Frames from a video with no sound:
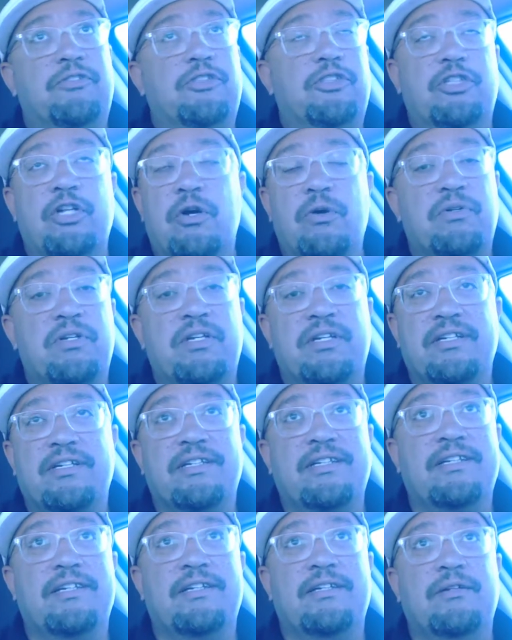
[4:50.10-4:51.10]
Snoke,
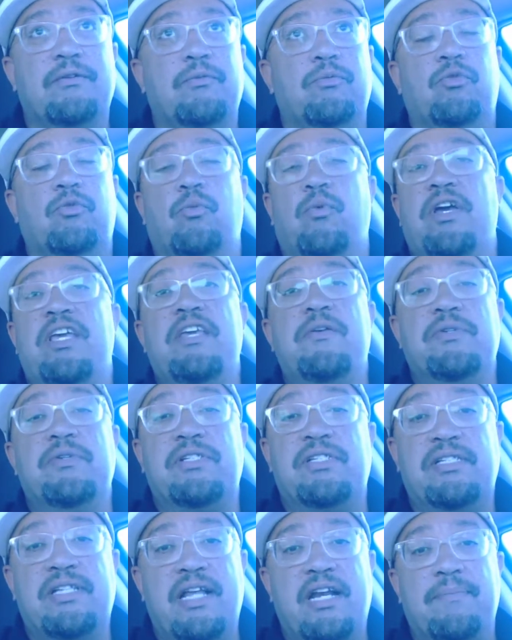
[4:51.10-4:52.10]
the way he
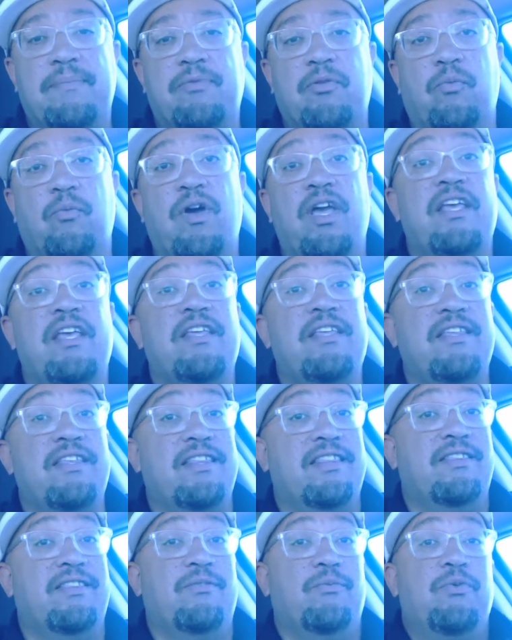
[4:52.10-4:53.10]
was set up, the way
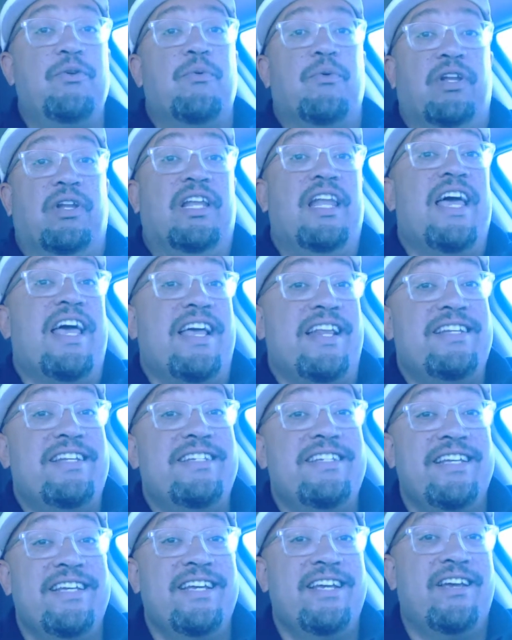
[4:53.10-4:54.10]
we were
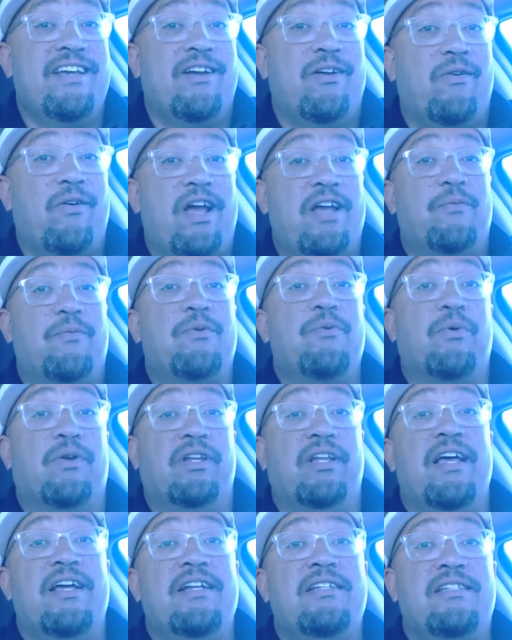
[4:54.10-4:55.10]
led, right? We were
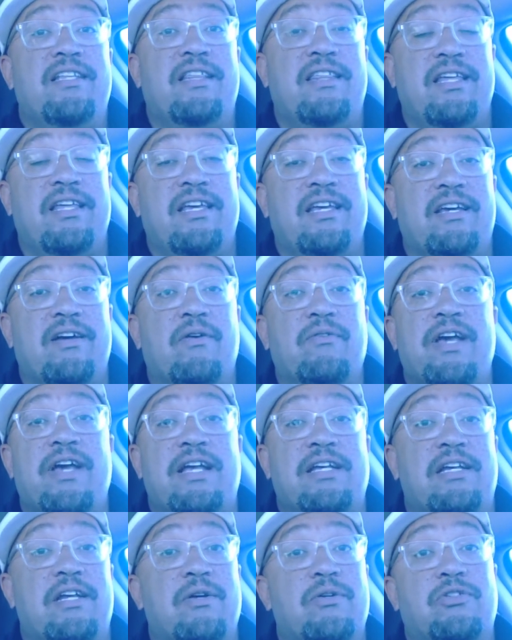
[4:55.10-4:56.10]
led to think,
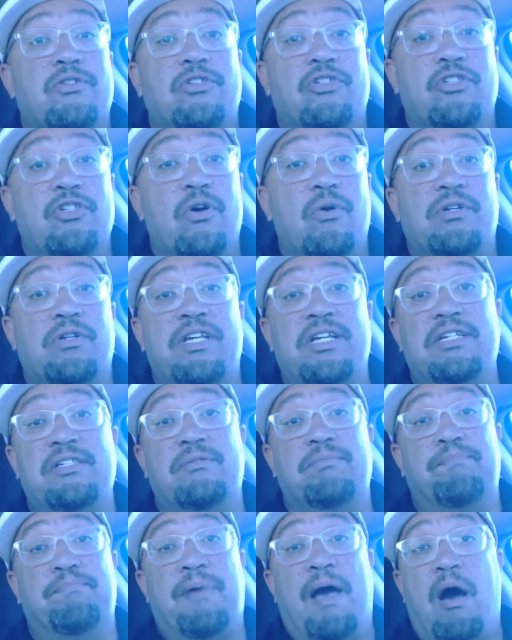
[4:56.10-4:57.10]
okay, here's Snoke.
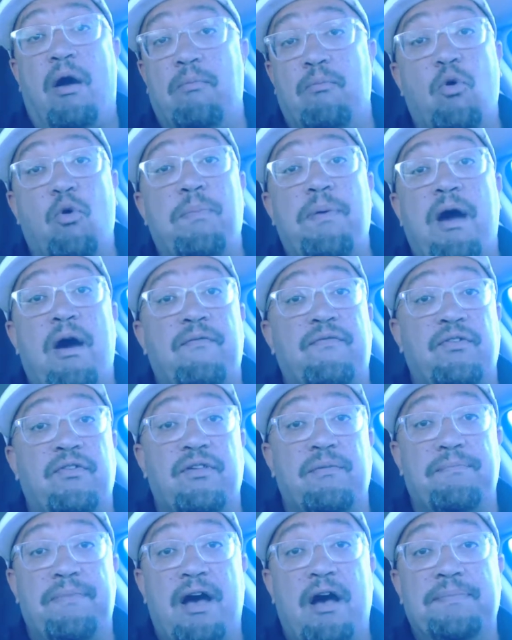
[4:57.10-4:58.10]
He's more powerful
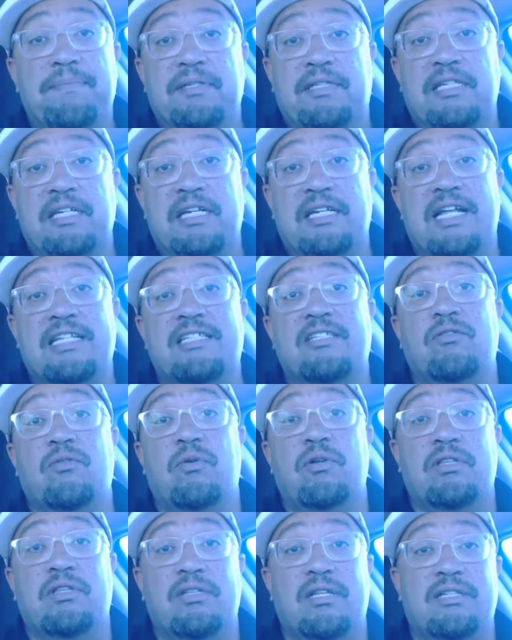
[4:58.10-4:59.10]
than Palpatine. That's
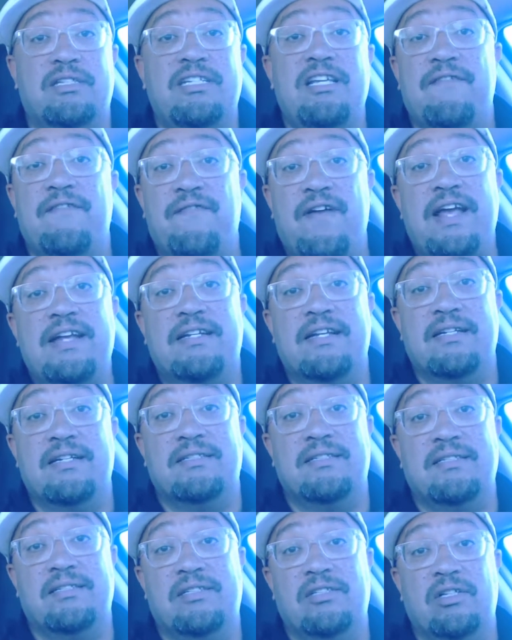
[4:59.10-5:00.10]
what the TFA
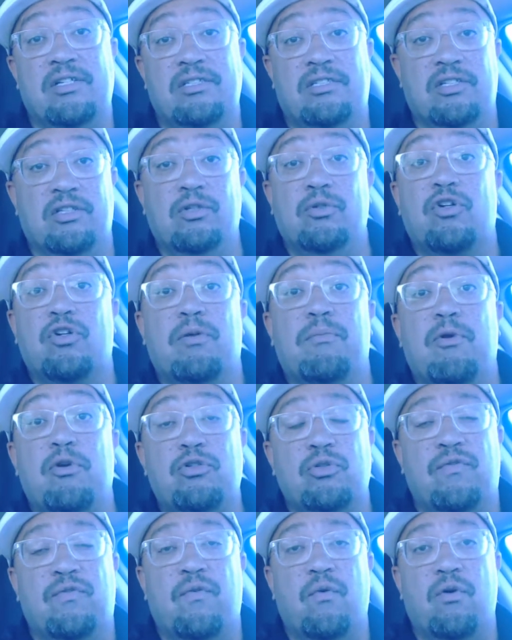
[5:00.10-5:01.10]
does. It's a little
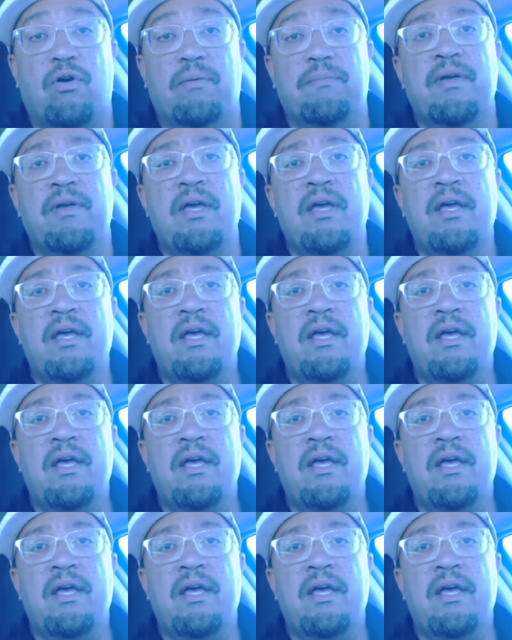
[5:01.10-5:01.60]
commercial for him.